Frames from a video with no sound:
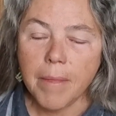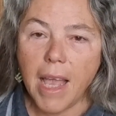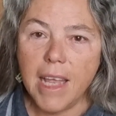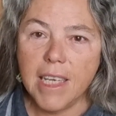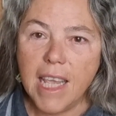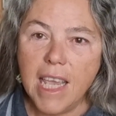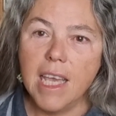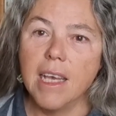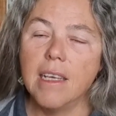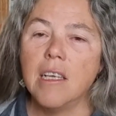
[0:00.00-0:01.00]
And
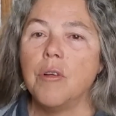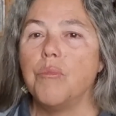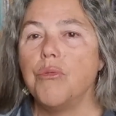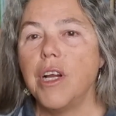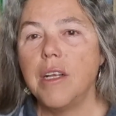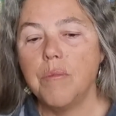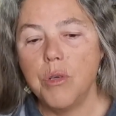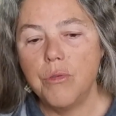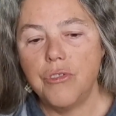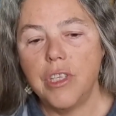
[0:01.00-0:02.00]
here, Brin
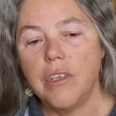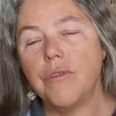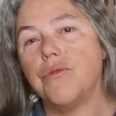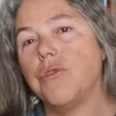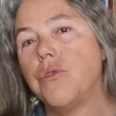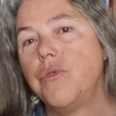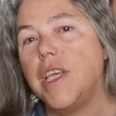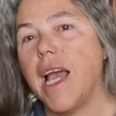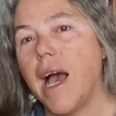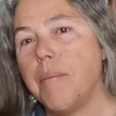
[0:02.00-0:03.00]
moots it through
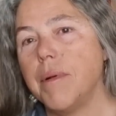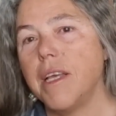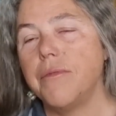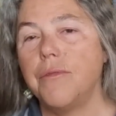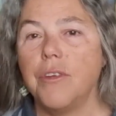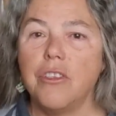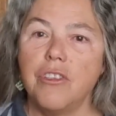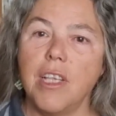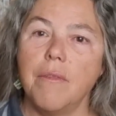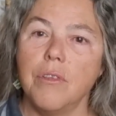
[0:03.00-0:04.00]
the uplift
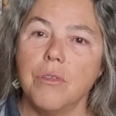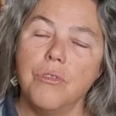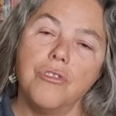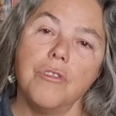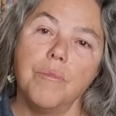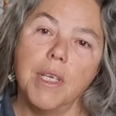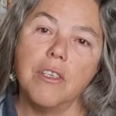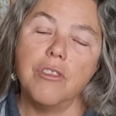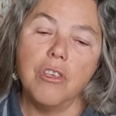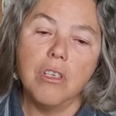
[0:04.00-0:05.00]
versus evolution,
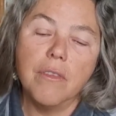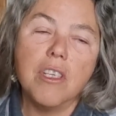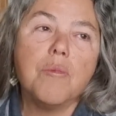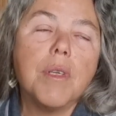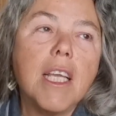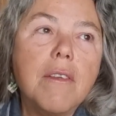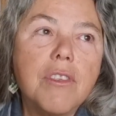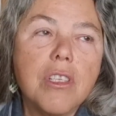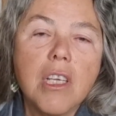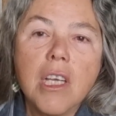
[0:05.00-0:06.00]
because the universe
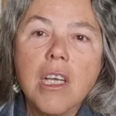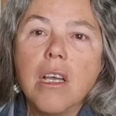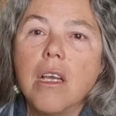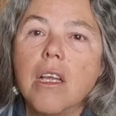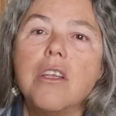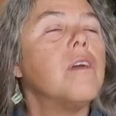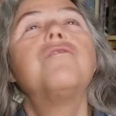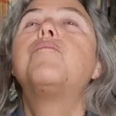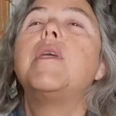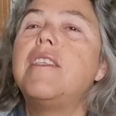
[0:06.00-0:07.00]
believes that no
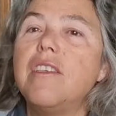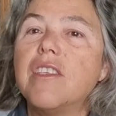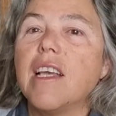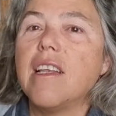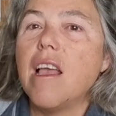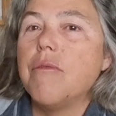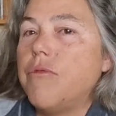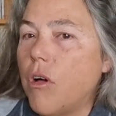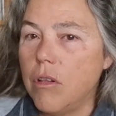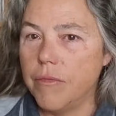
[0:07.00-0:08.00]
species can
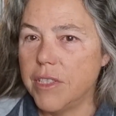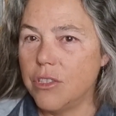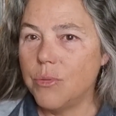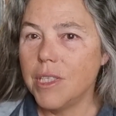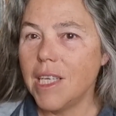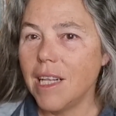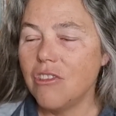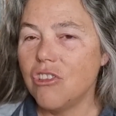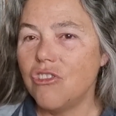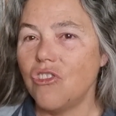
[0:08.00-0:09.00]
evolve into
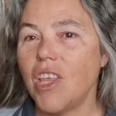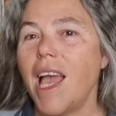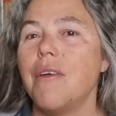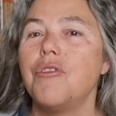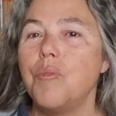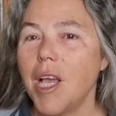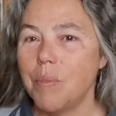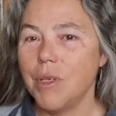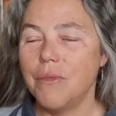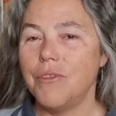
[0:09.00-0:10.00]
intelligence, that they have to be
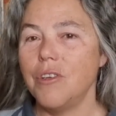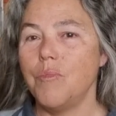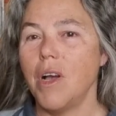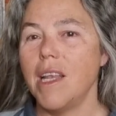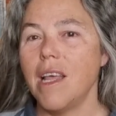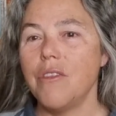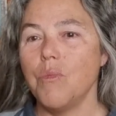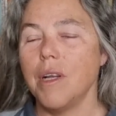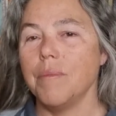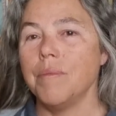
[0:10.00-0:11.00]
uplifted by another
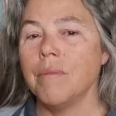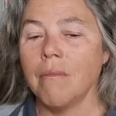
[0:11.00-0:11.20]
one.